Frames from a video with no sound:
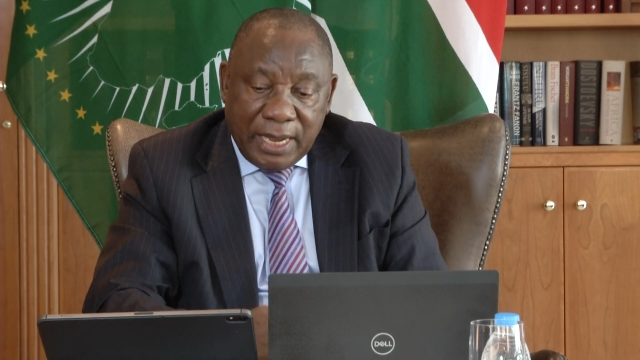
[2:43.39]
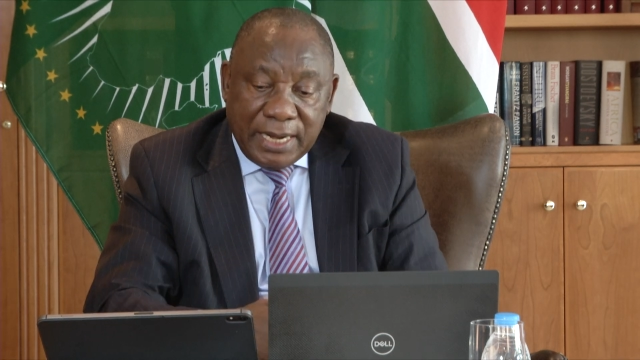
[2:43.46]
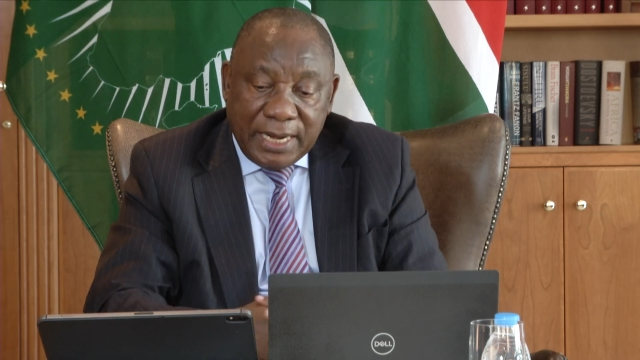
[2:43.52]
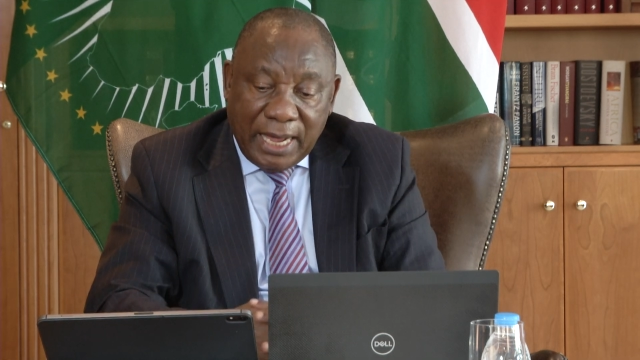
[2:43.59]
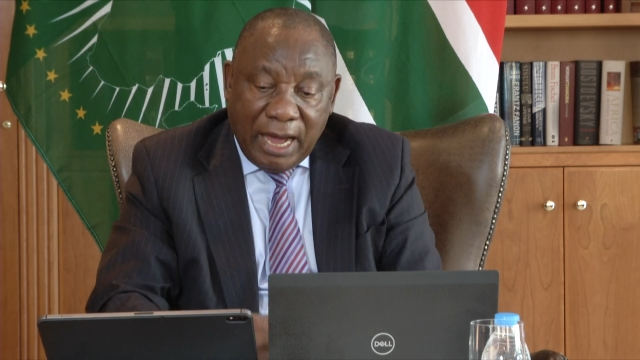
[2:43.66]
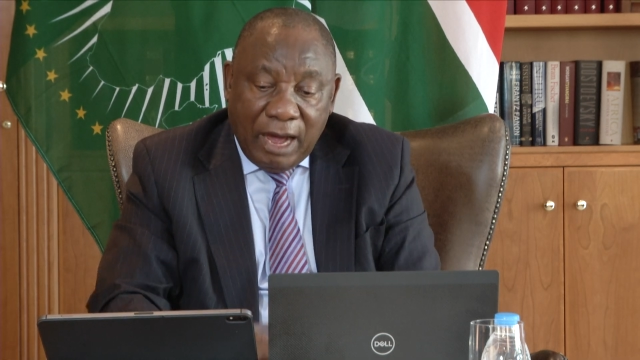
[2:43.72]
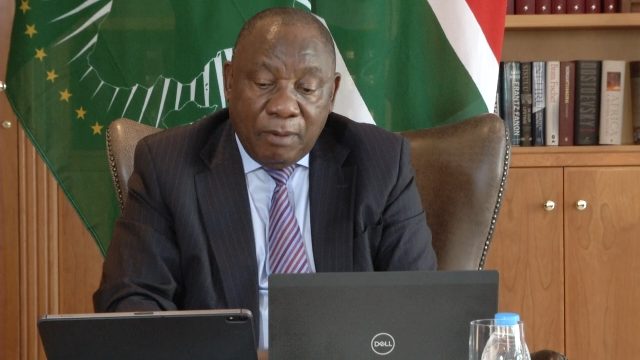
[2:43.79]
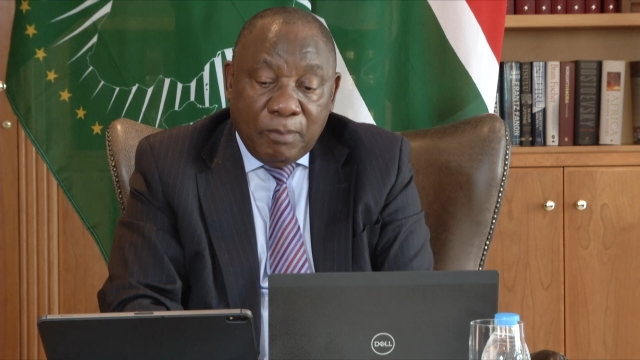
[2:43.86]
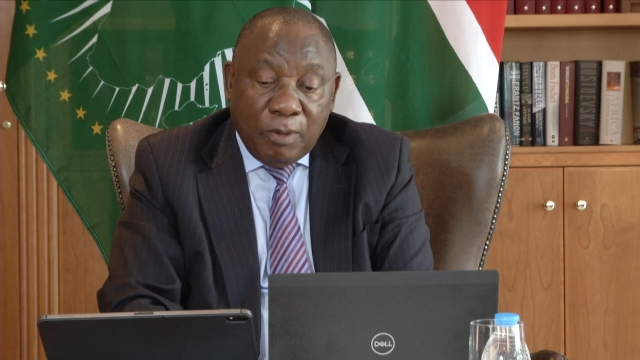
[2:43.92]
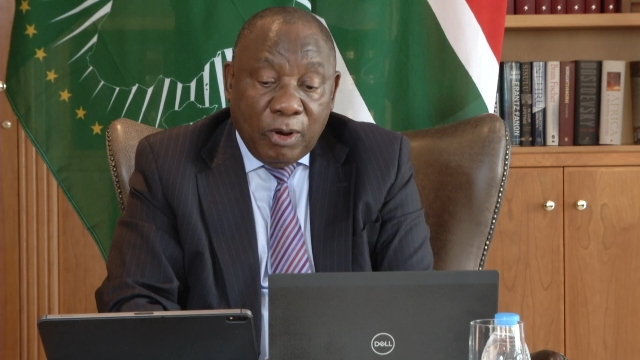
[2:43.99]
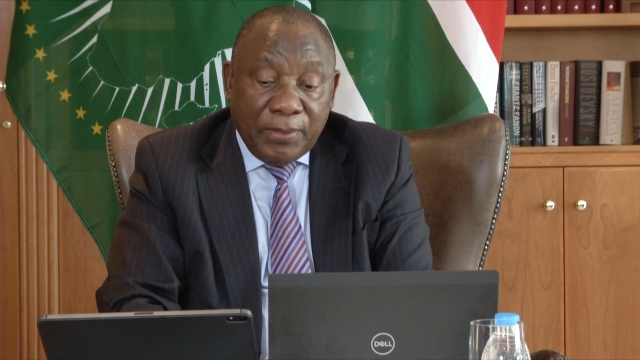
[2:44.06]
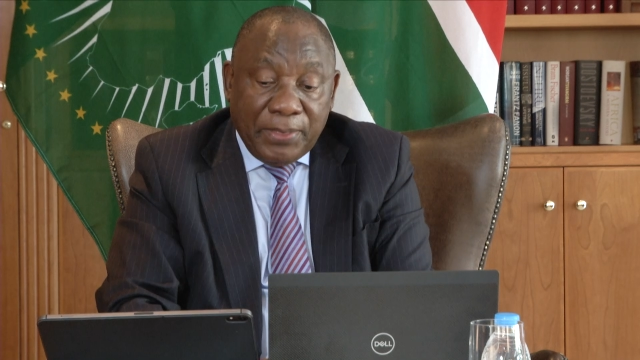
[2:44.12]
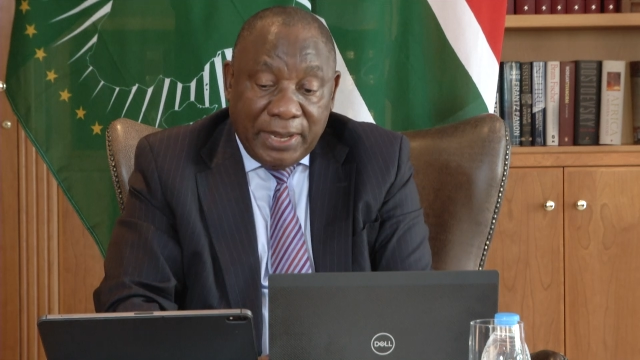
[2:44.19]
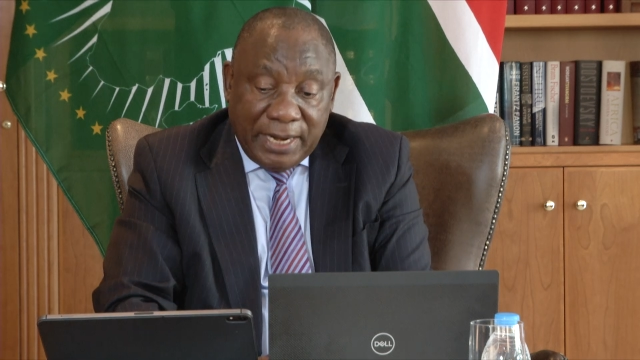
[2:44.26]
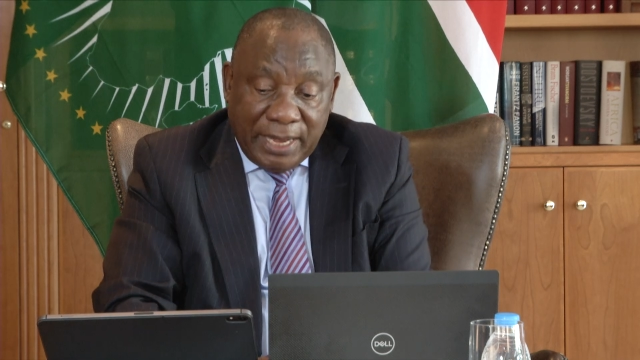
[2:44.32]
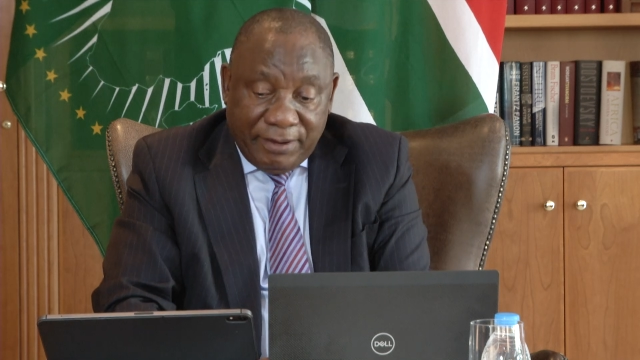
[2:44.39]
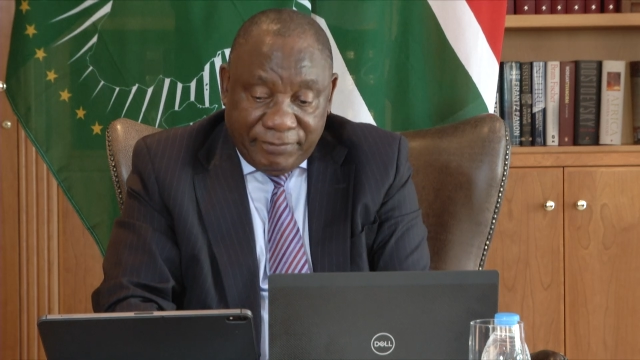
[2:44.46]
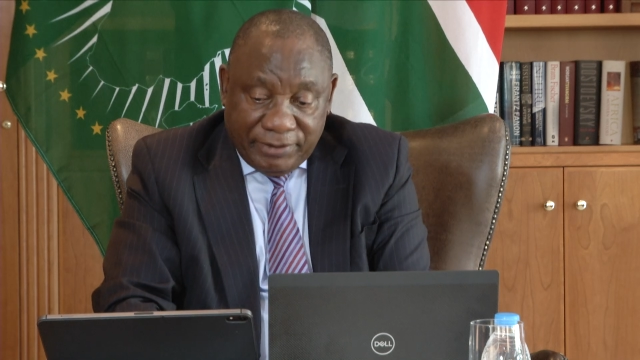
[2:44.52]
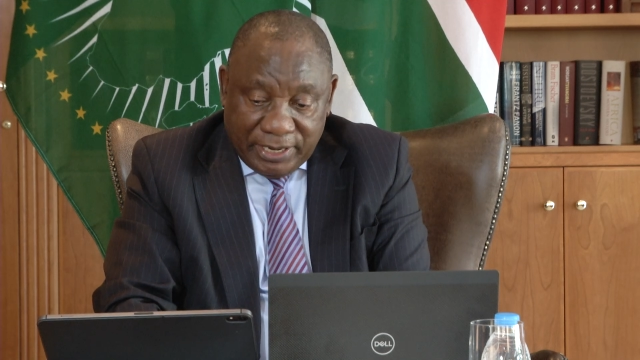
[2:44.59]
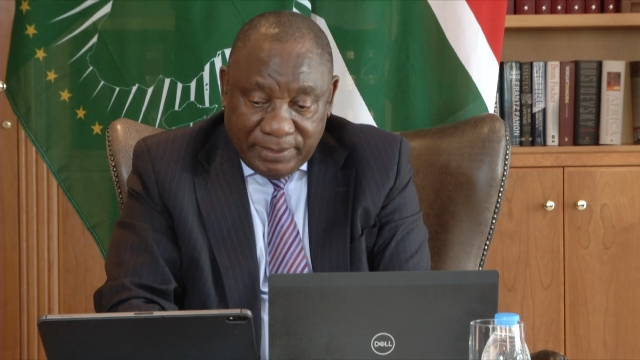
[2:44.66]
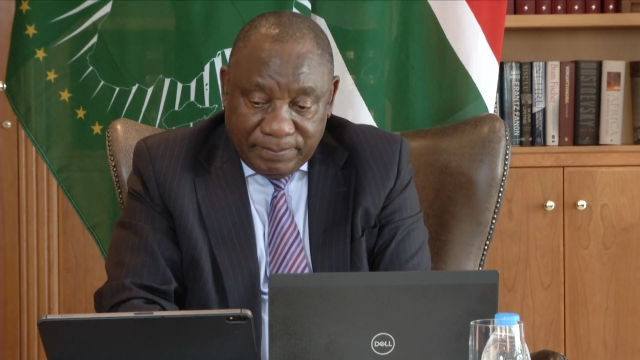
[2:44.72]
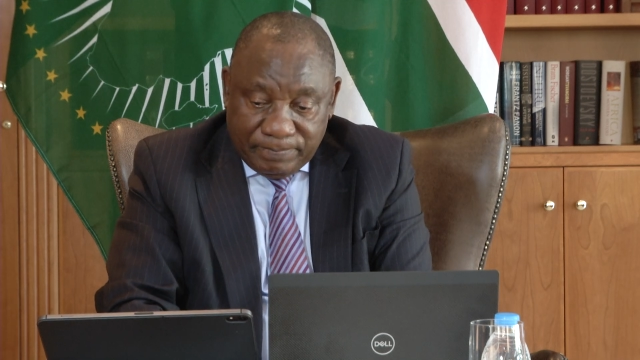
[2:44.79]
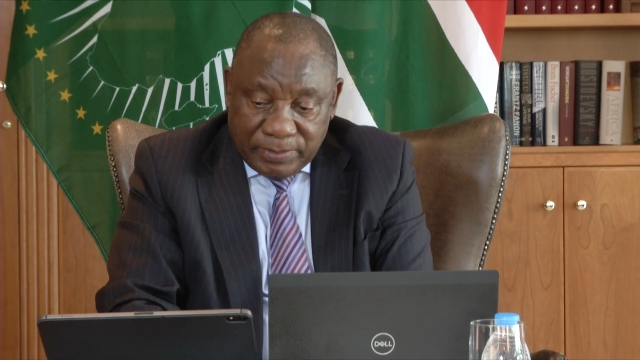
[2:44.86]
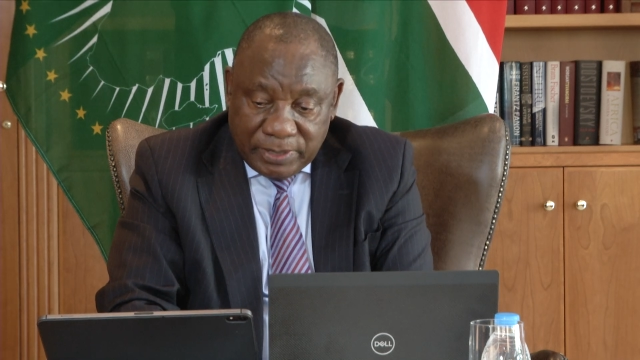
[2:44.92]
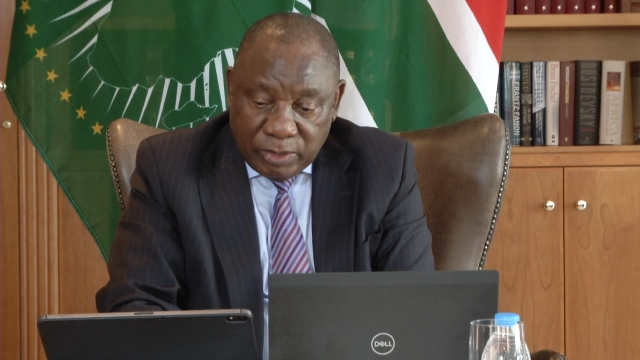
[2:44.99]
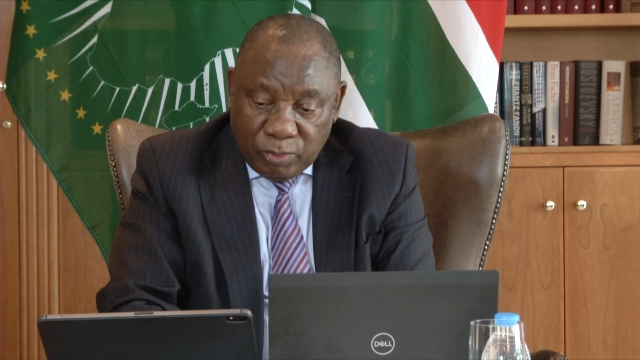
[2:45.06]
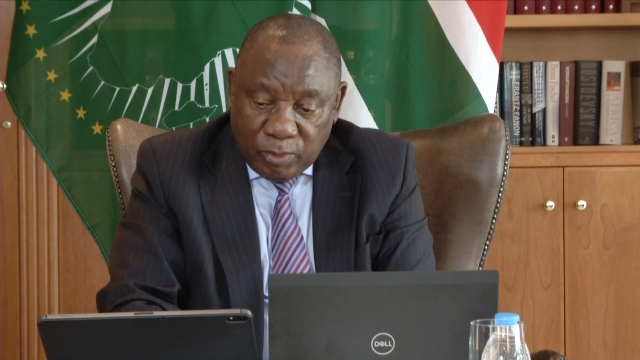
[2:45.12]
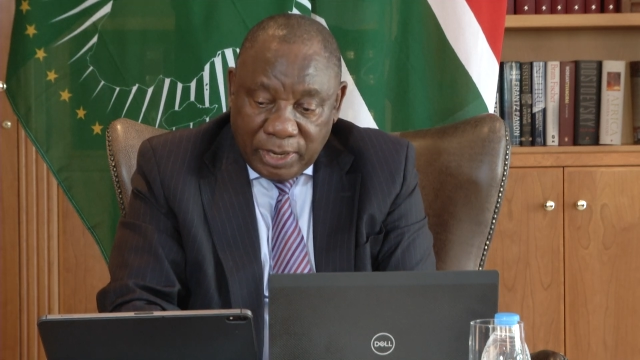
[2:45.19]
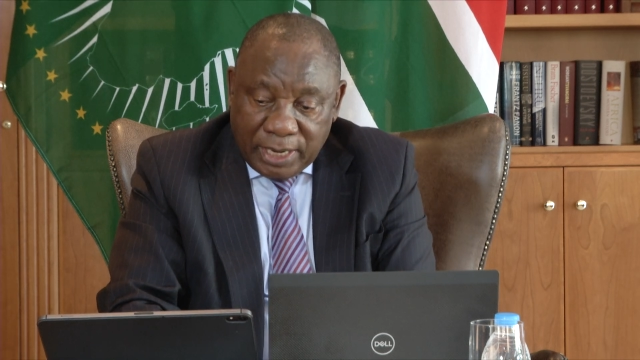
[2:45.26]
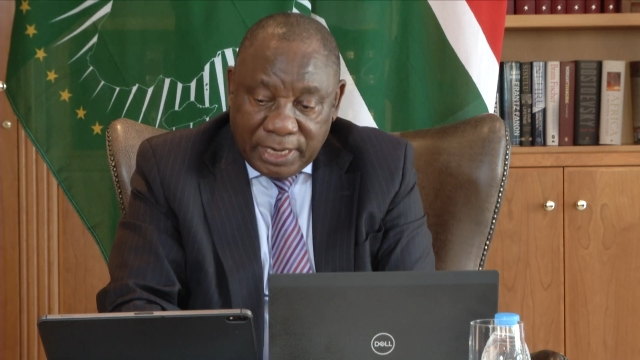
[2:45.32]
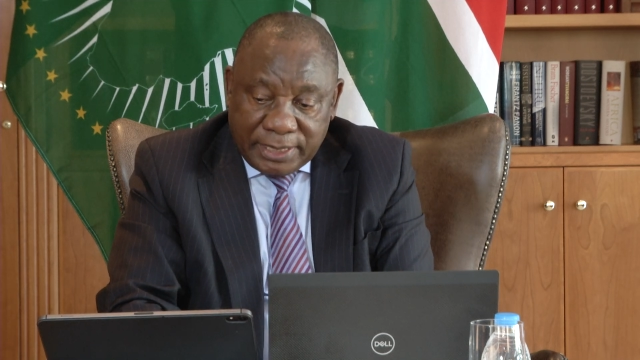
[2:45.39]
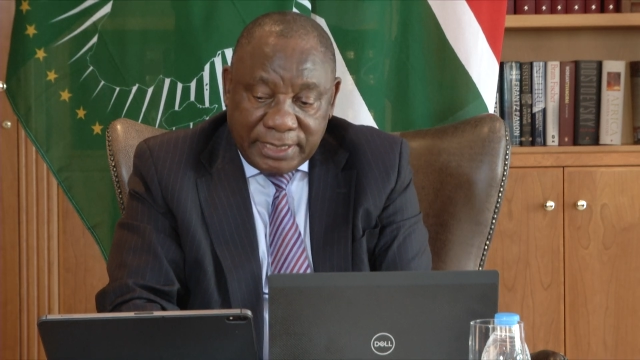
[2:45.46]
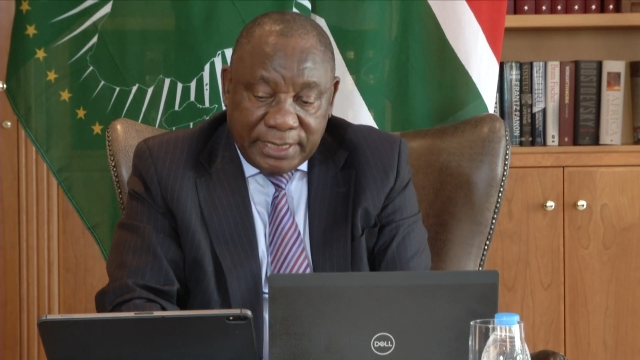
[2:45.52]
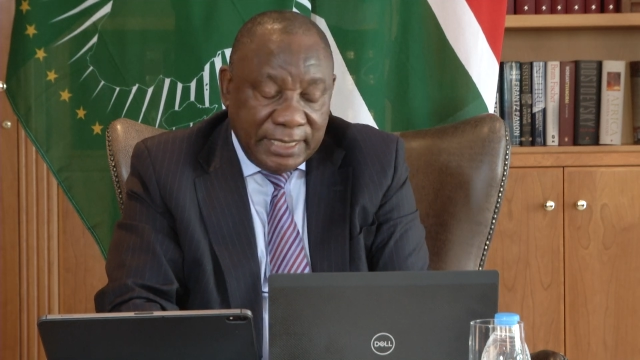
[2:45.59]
Now more than ever, the world